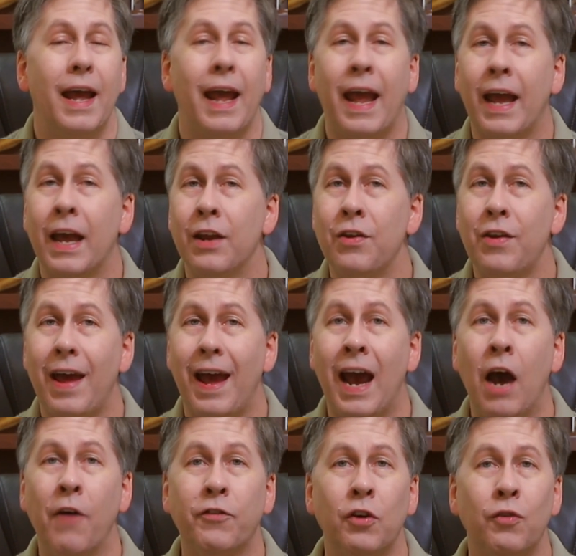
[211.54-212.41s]
And
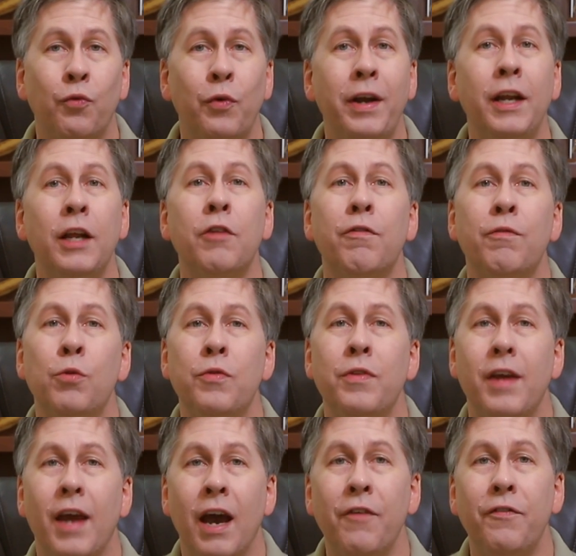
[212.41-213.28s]
after reading through
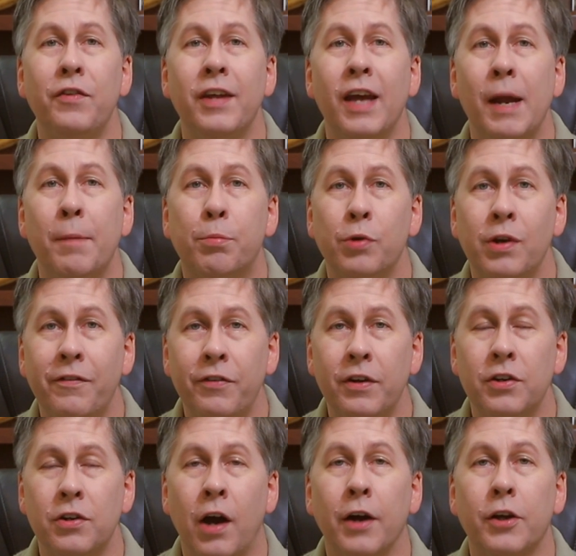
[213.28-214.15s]
the FDA
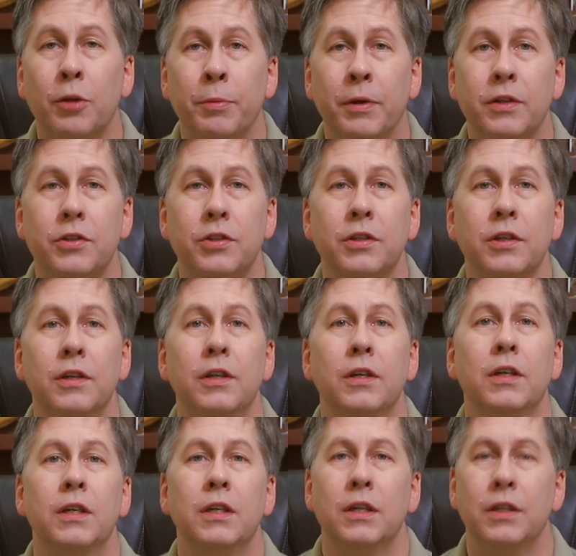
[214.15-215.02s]
briefing document,
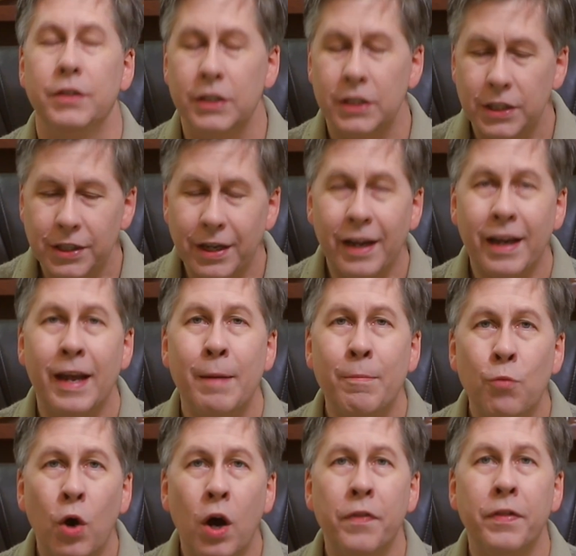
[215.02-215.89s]
the
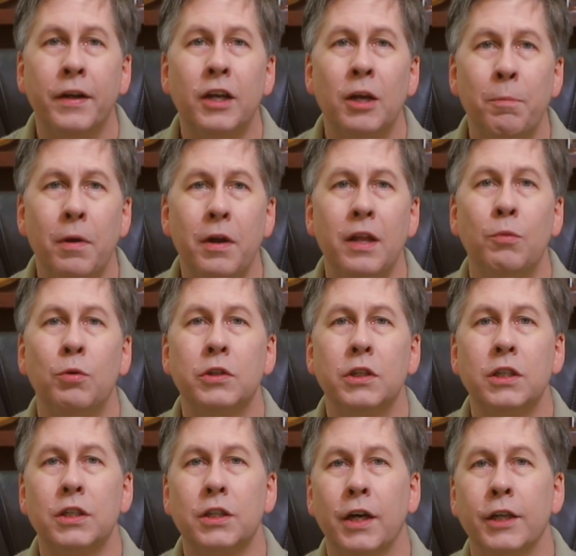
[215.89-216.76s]
same one the committee will
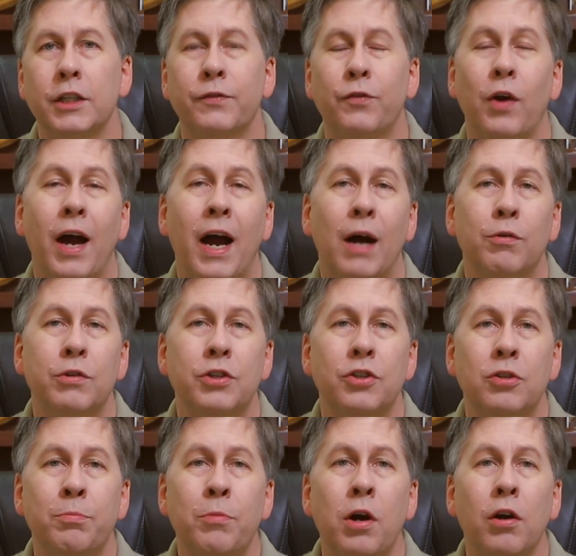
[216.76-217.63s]
discuss for
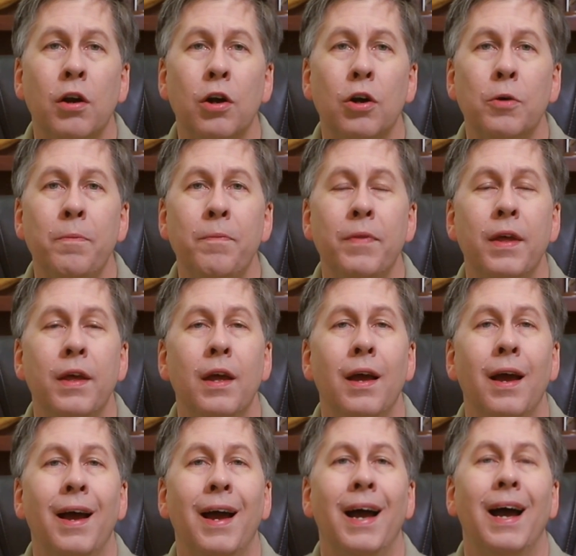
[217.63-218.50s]
hours tomorrow,
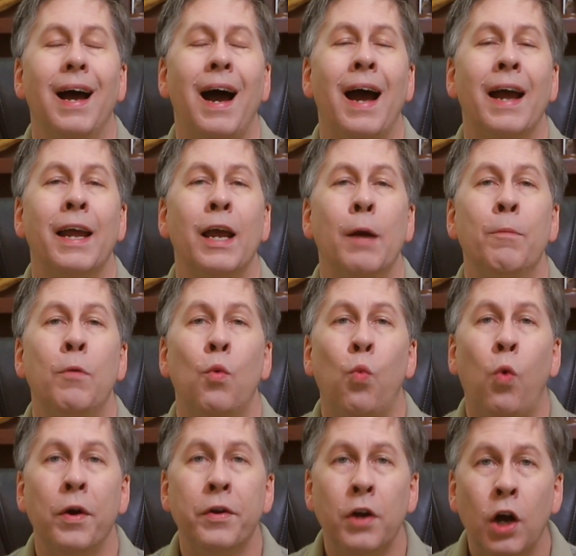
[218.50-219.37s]
I am
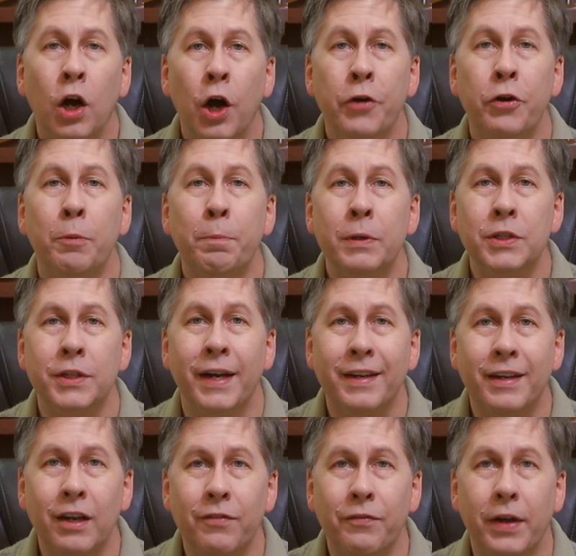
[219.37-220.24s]

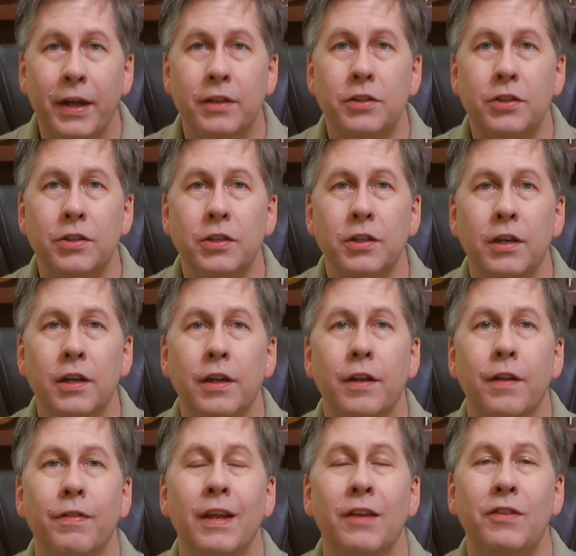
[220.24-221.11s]
100% convinced
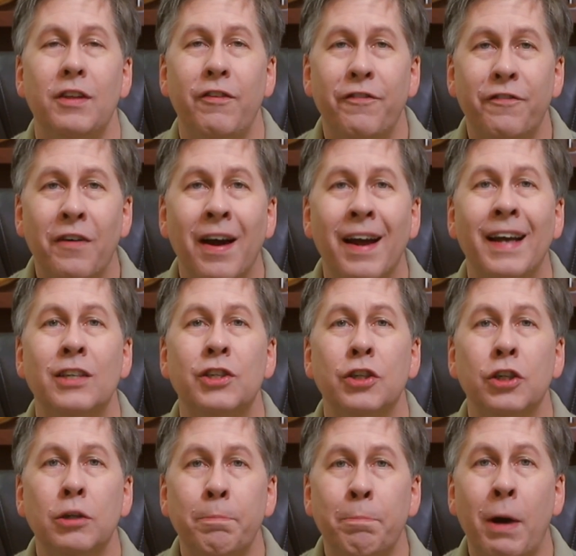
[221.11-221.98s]
that the
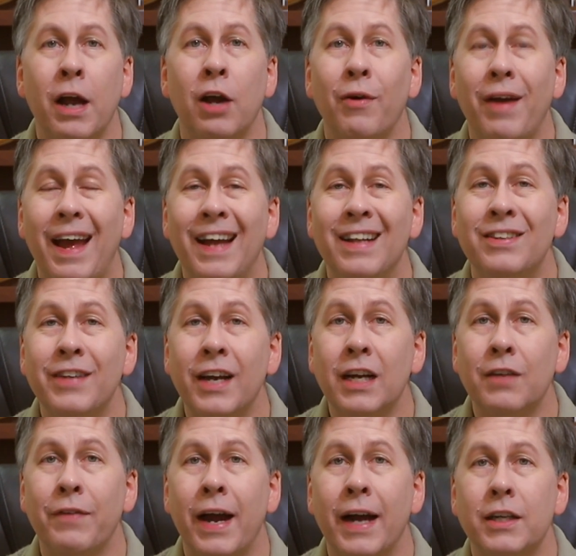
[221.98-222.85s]
Pfizer
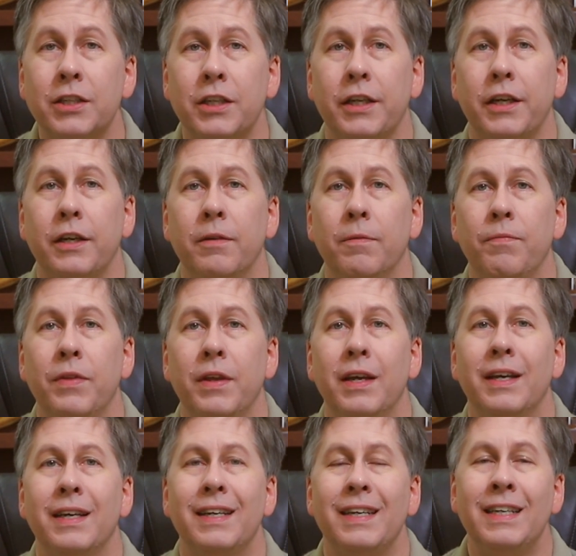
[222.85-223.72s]
BioNTech vaccine
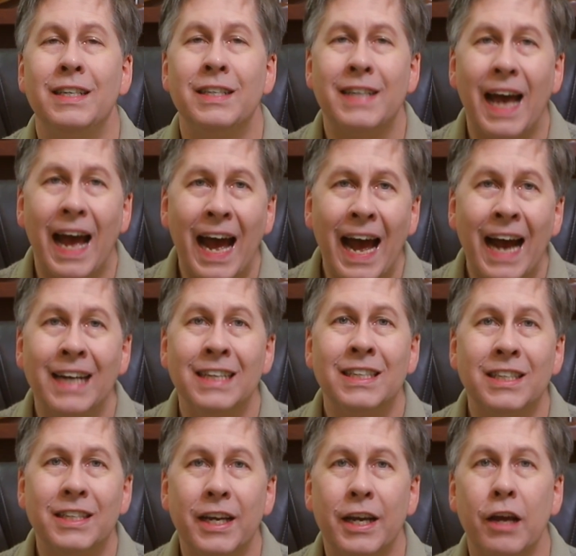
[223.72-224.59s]
is
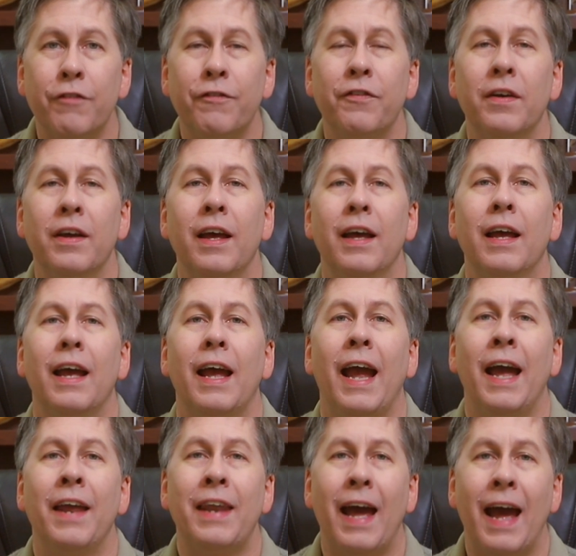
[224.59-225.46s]
as safe
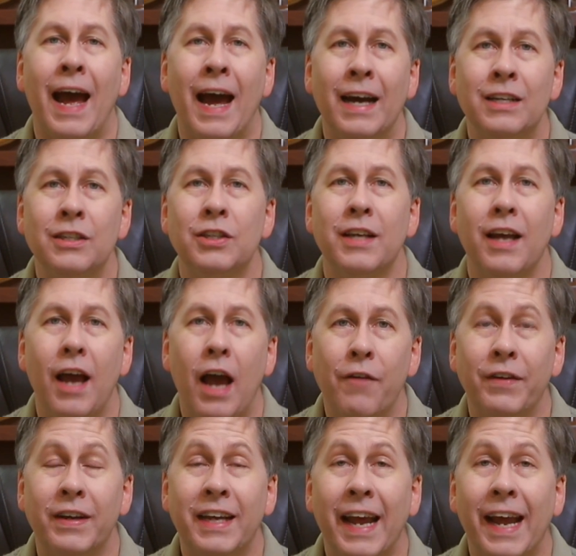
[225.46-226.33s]
and as
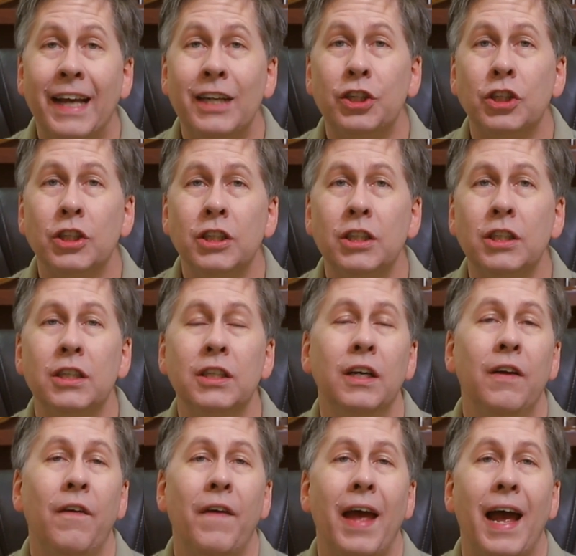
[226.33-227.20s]
efficacious
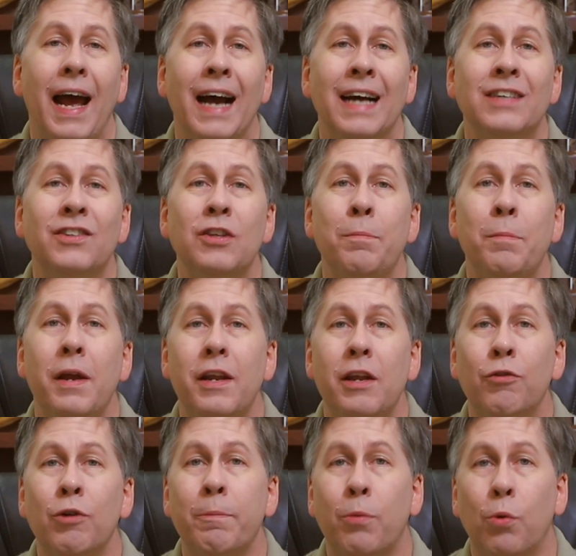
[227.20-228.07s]
as the
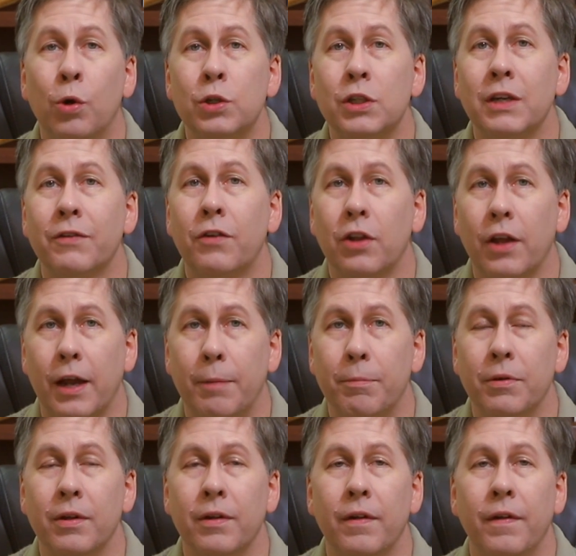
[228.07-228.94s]
media reports have
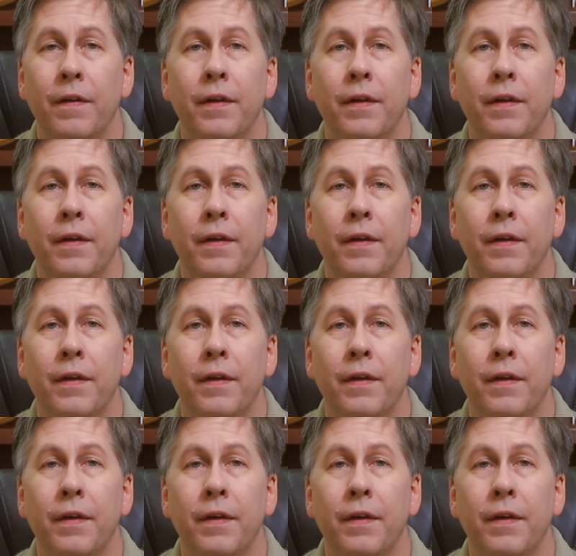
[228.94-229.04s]
claimed